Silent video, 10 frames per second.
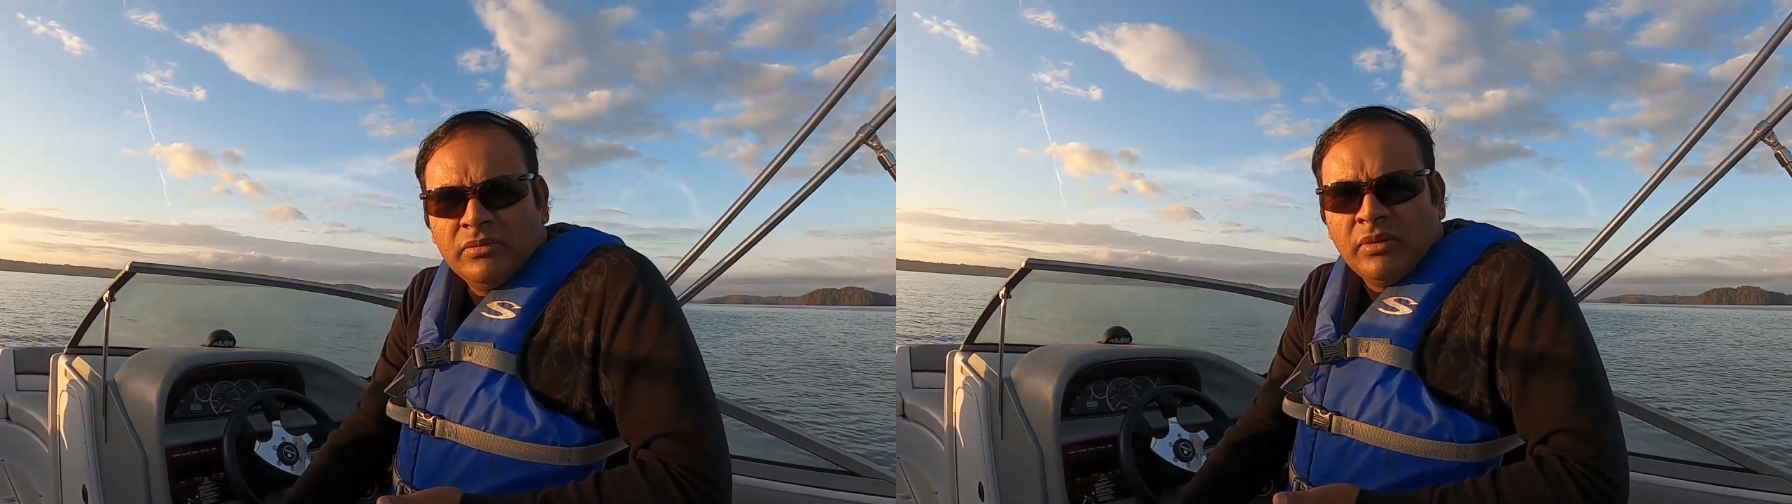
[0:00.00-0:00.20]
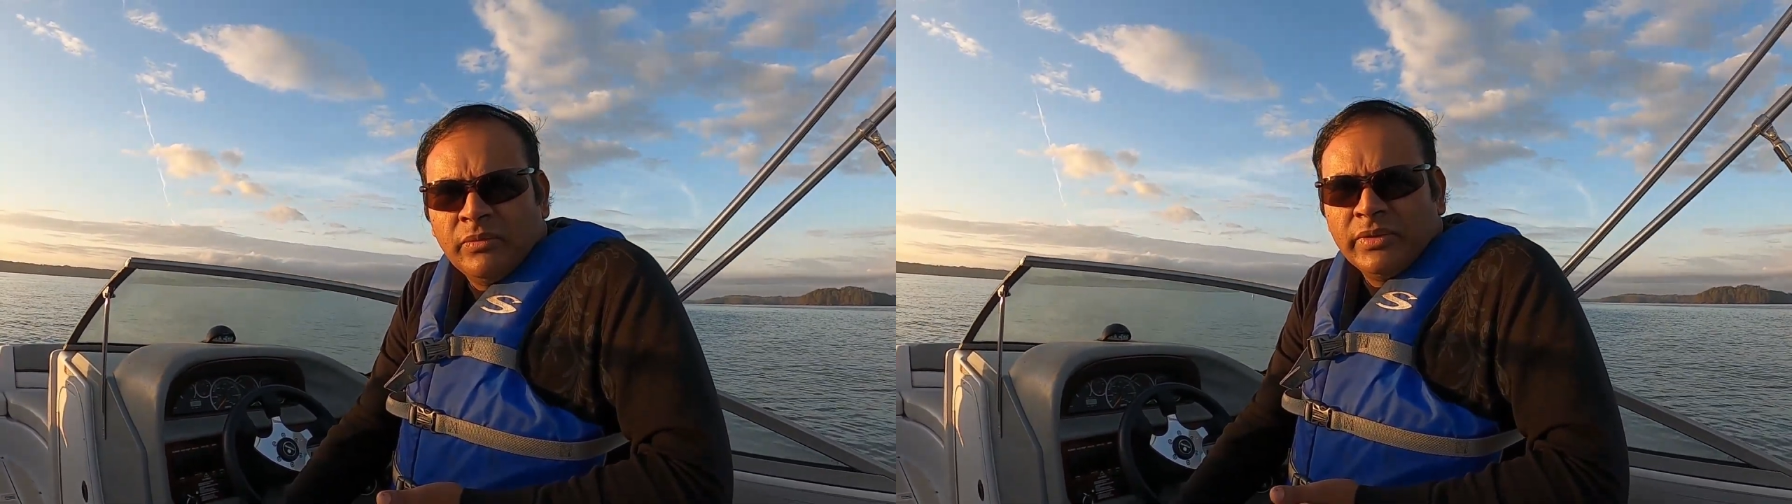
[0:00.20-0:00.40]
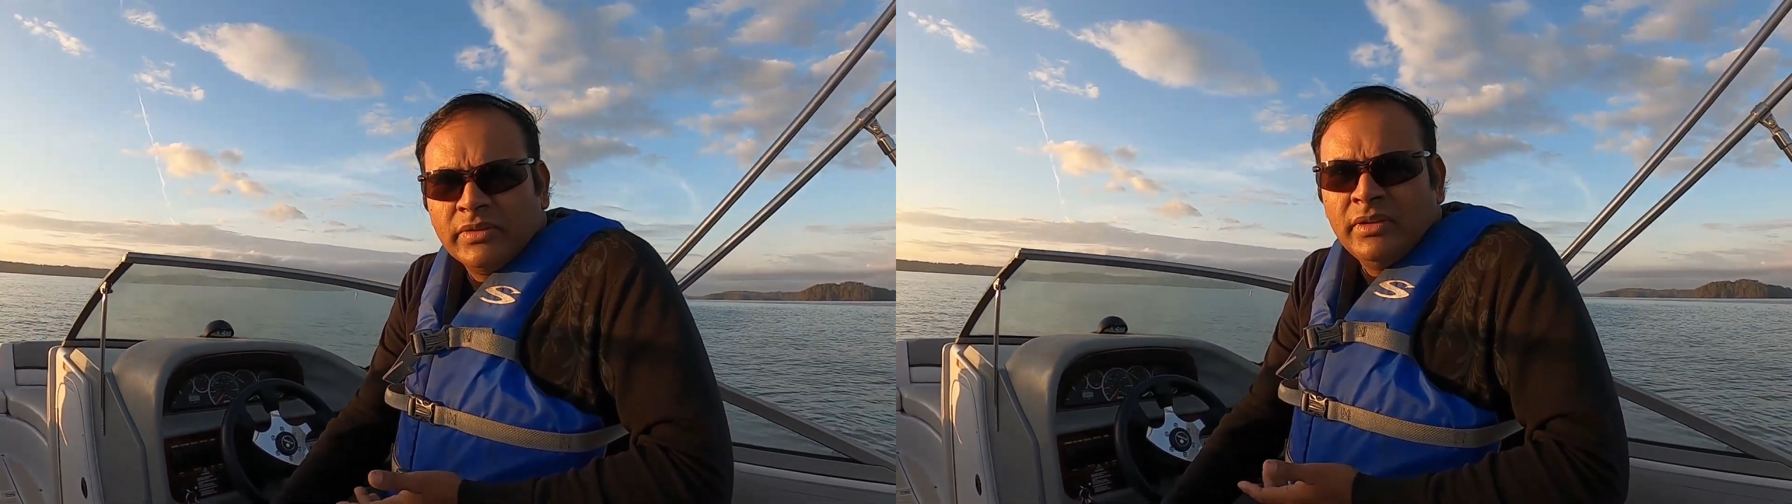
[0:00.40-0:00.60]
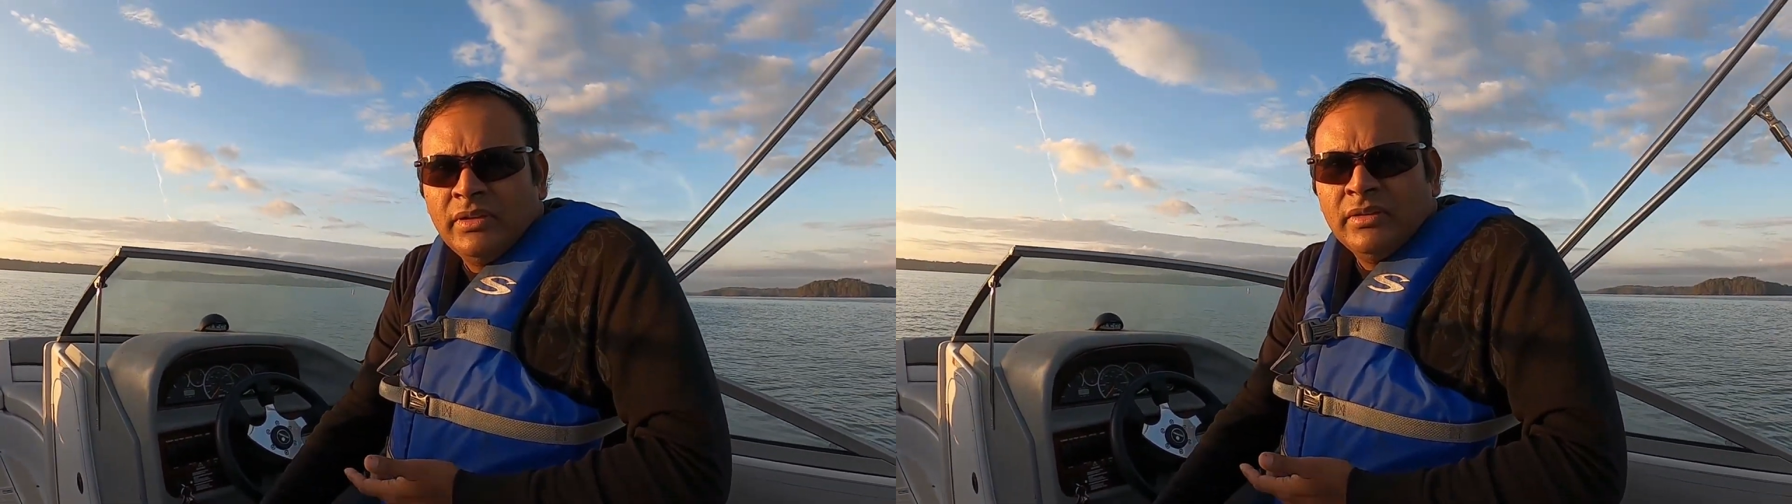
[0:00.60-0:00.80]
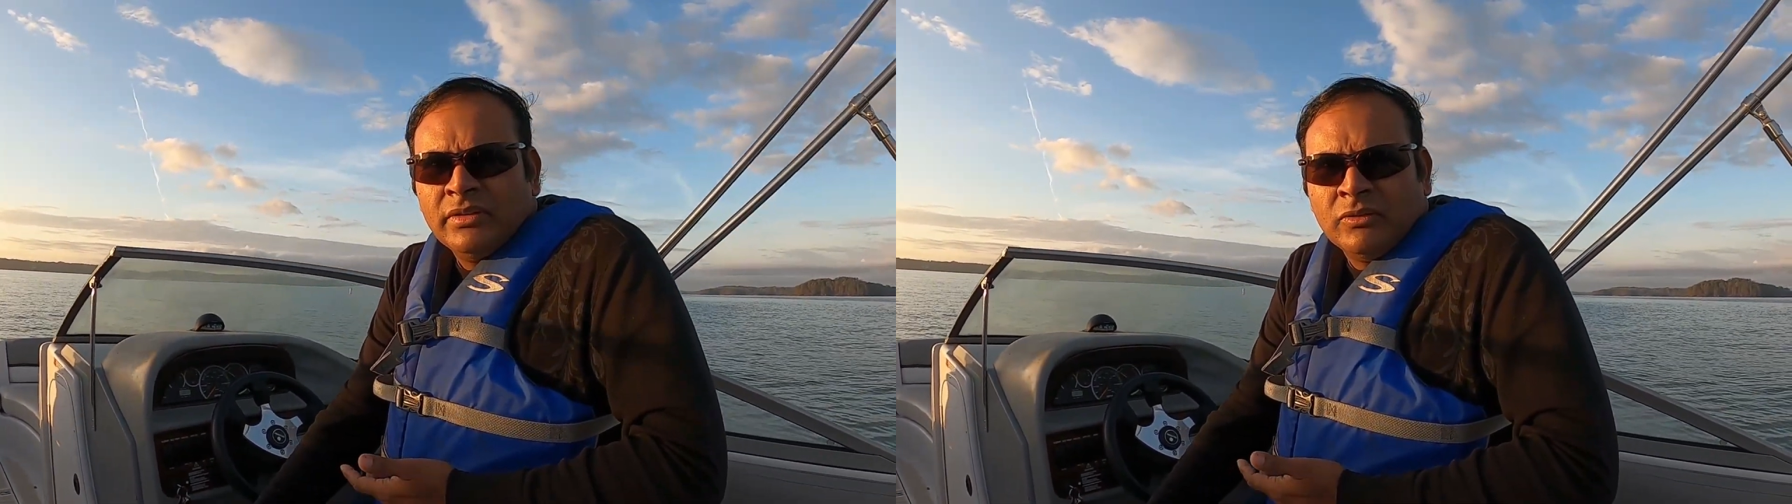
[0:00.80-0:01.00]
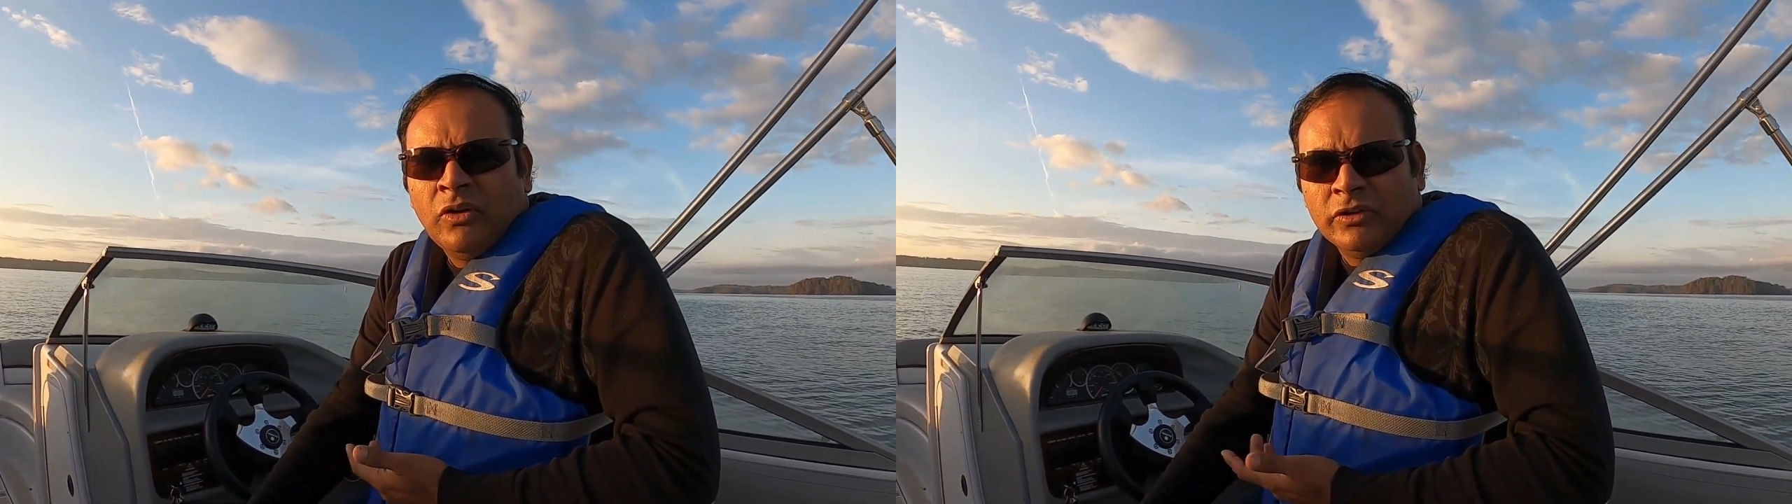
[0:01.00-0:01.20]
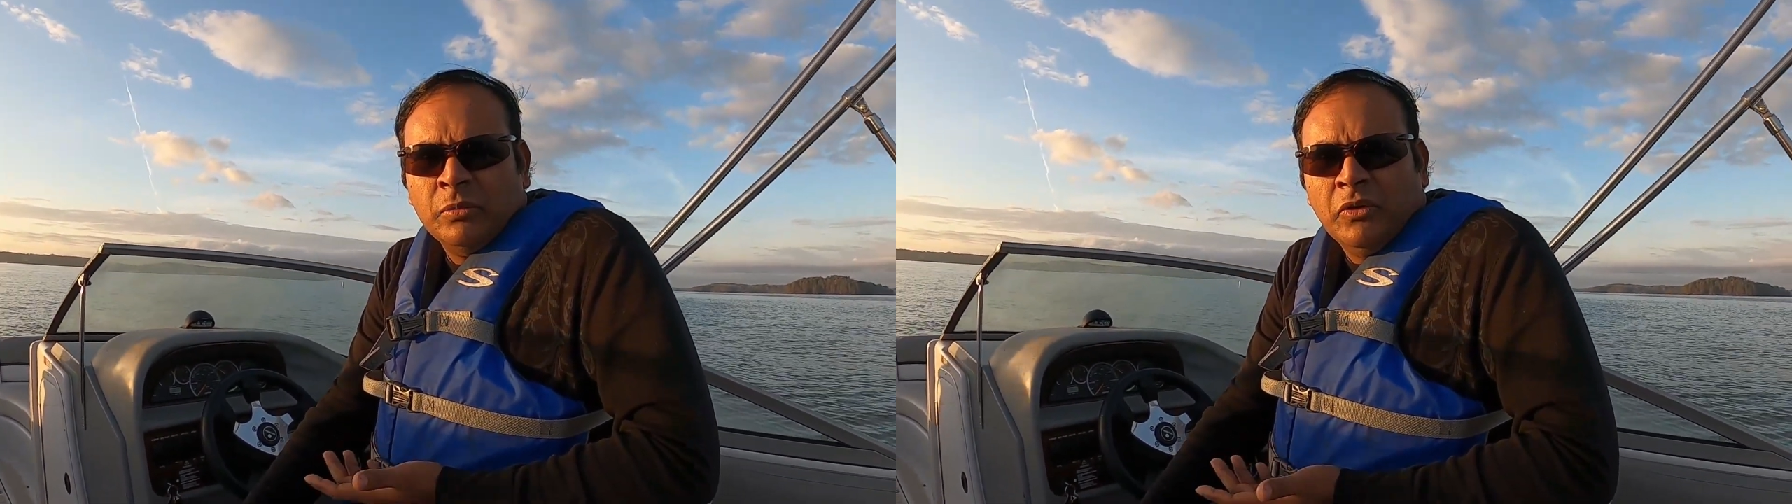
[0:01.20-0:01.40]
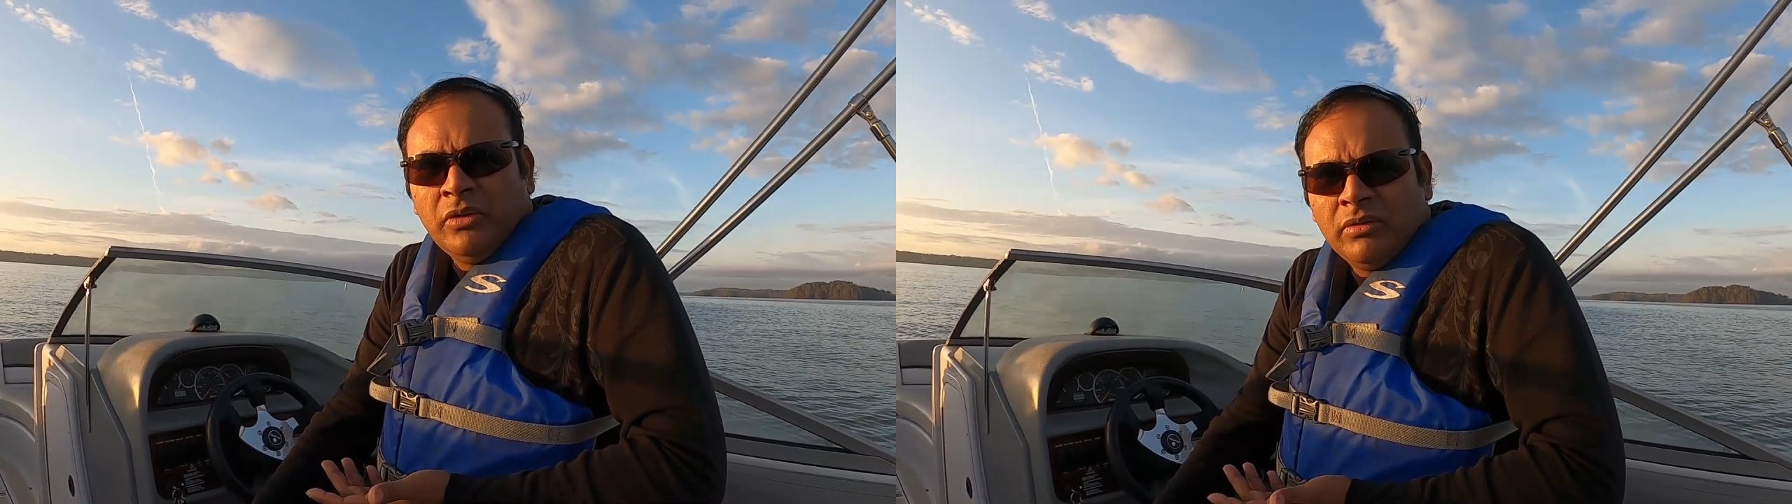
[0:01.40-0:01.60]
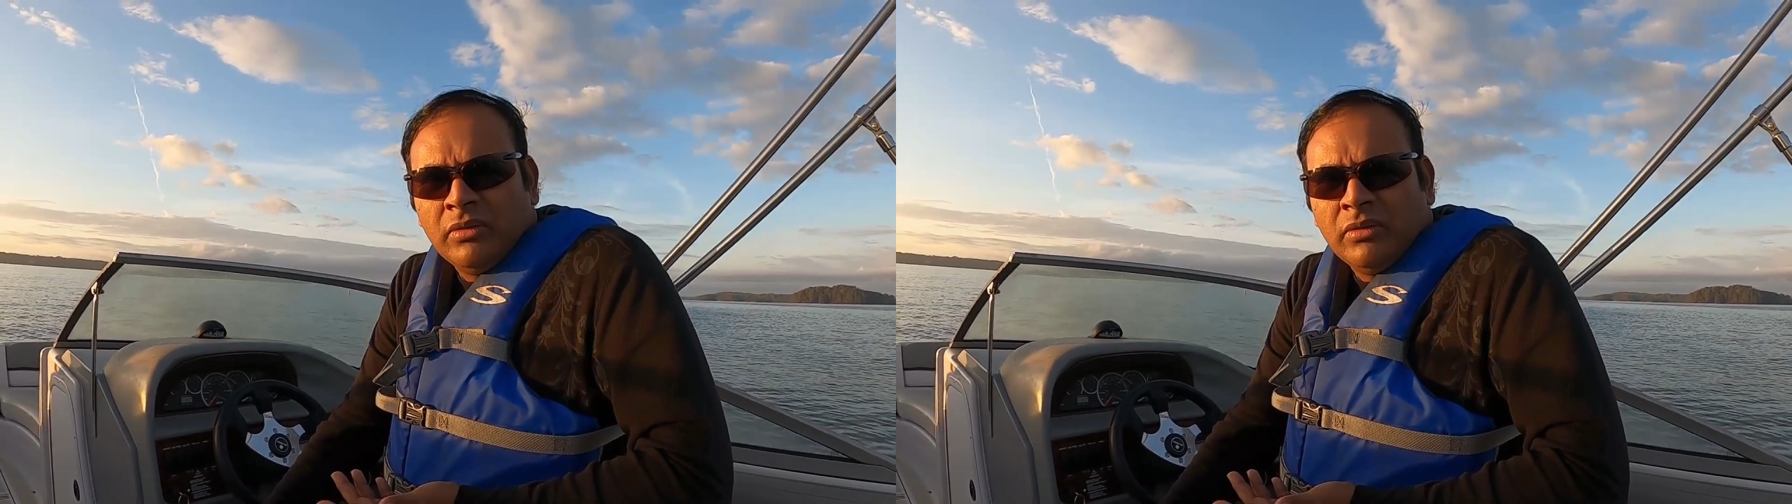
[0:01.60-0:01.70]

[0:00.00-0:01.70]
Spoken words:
Obviously, it costs more,